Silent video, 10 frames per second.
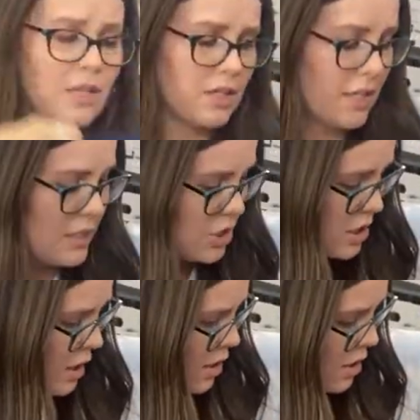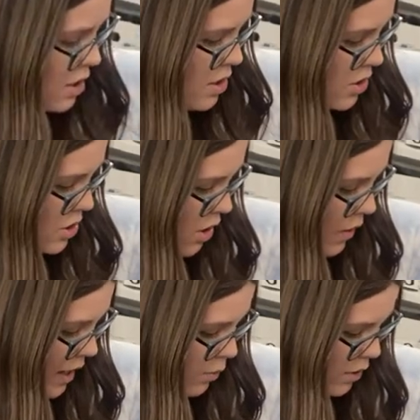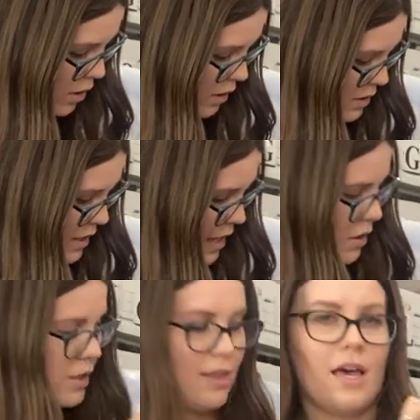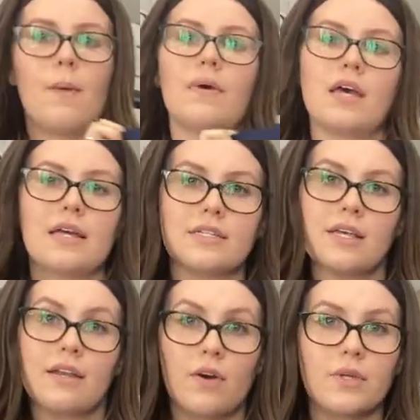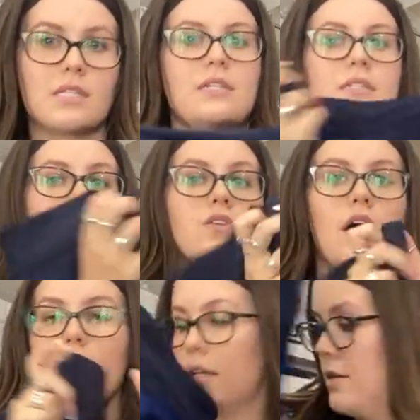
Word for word: good condition. So I will take a look at them and decide if I want to list these or not.